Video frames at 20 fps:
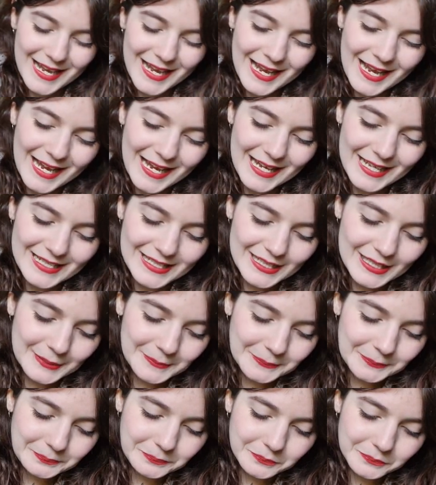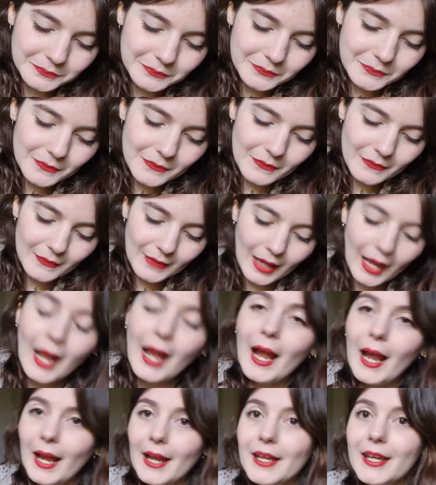And
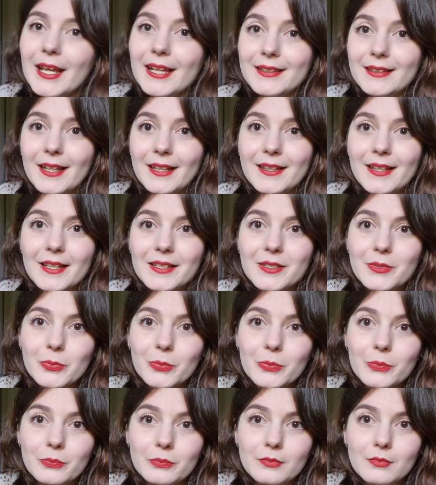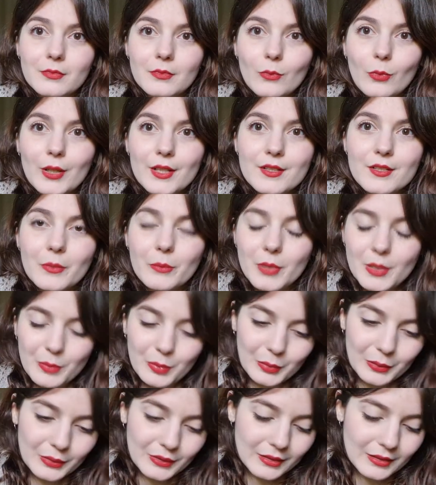I get that that's what some
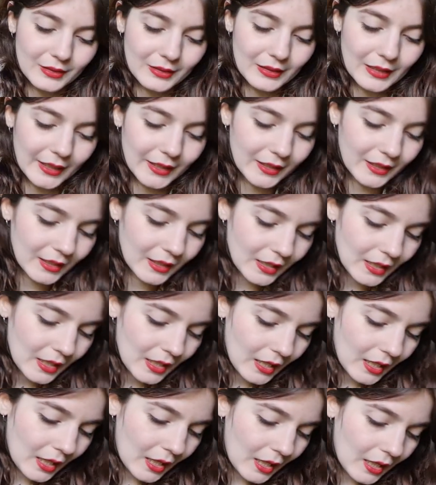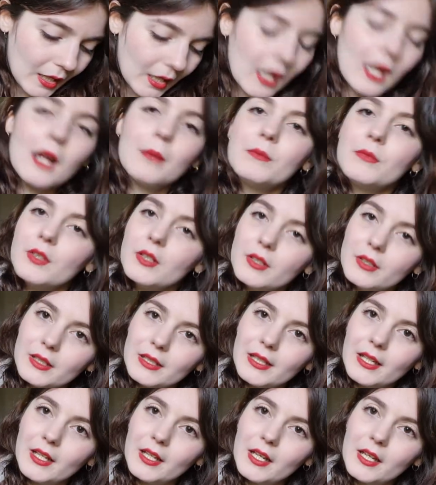people like. I'm not
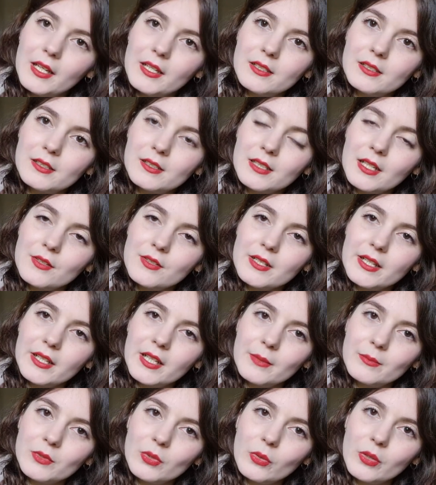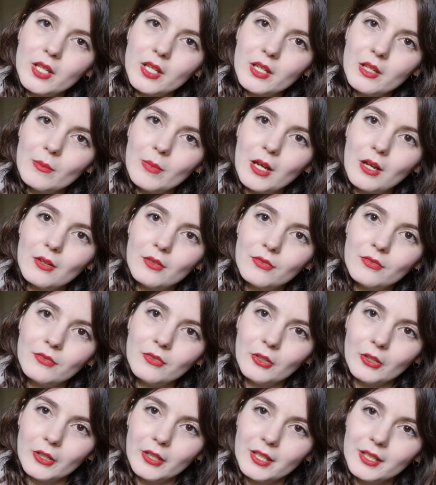like, it sounds like I'm talking about
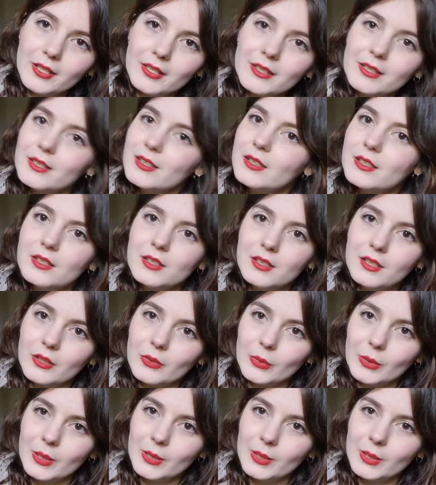fur. No.